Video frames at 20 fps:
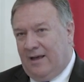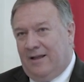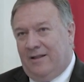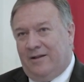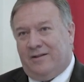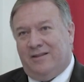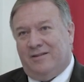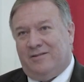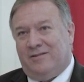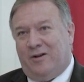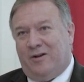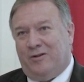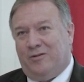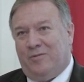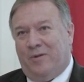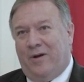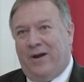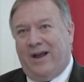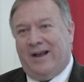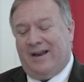Look, this starts
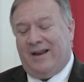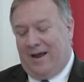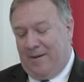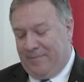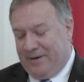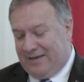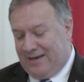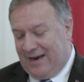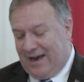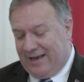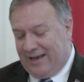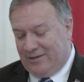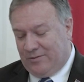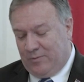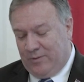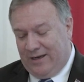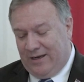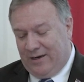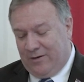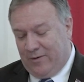with our economic ties.
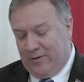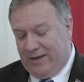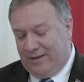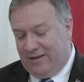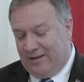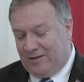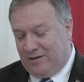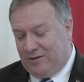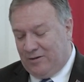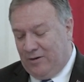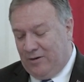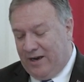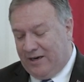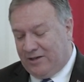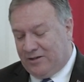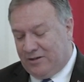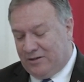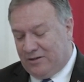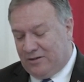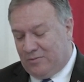We agree that the two
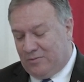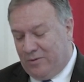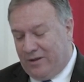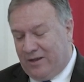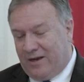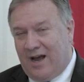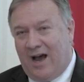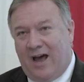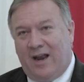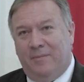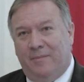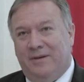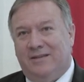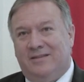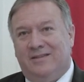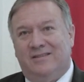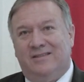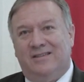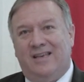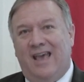nations, with
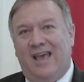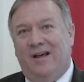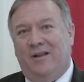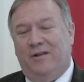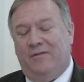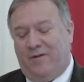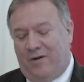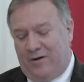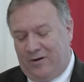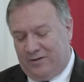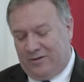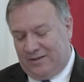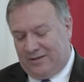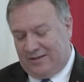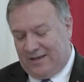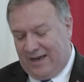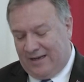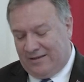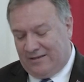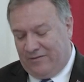economies the scale of ours, the
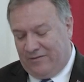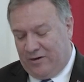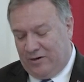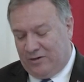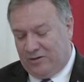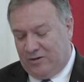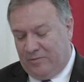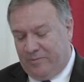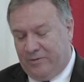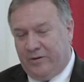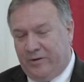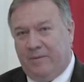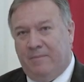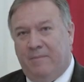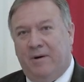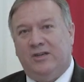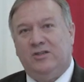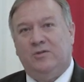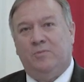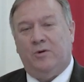size of ours, should be doing
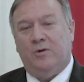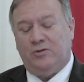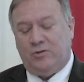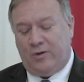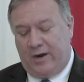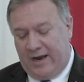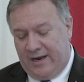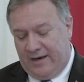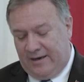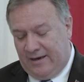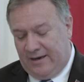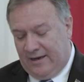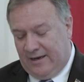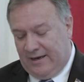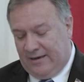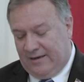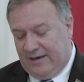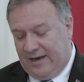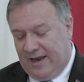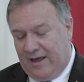much more trade
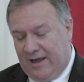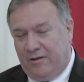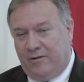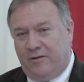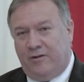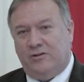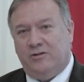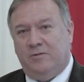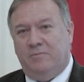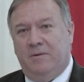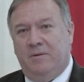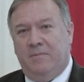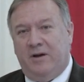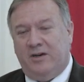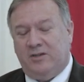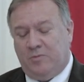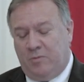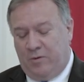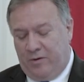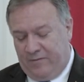together. There should be
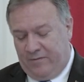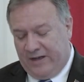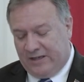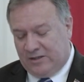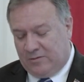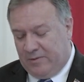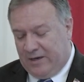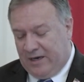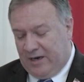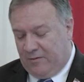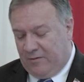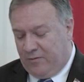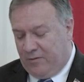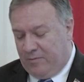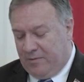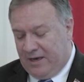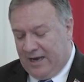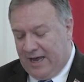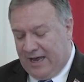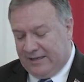much more investment here
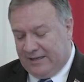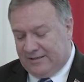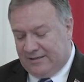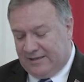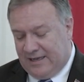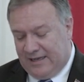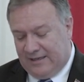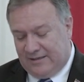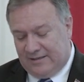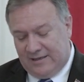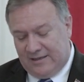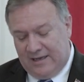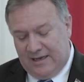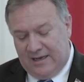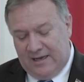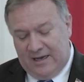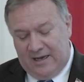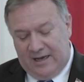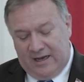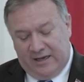from the United States,
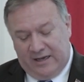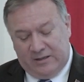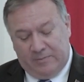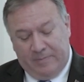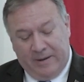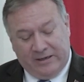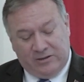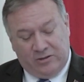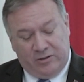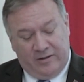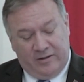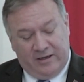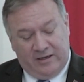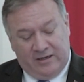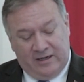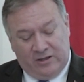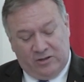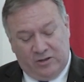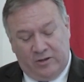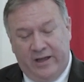especially in the
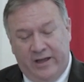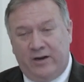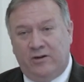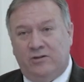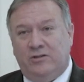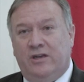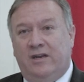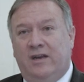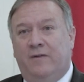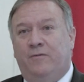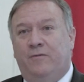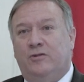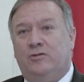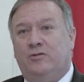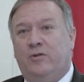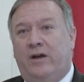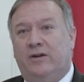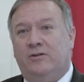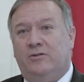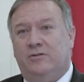digital energy and
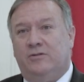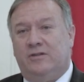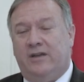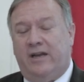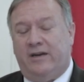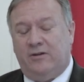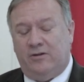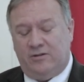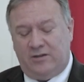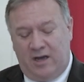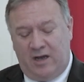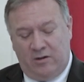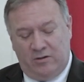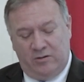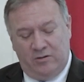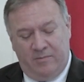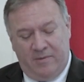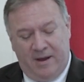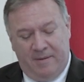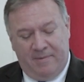infrastructure sectors. I'll
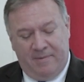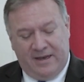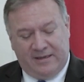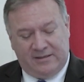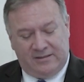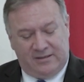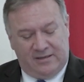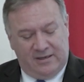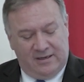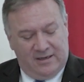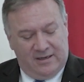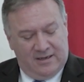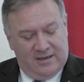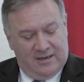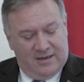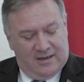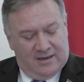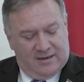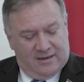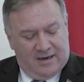do my best
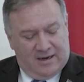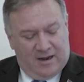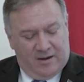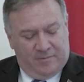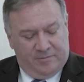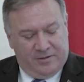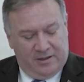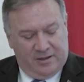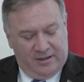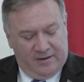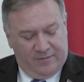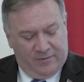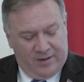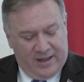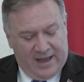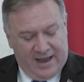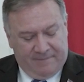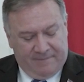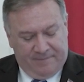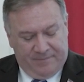to help deliver
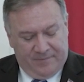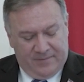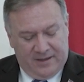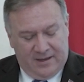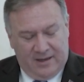that.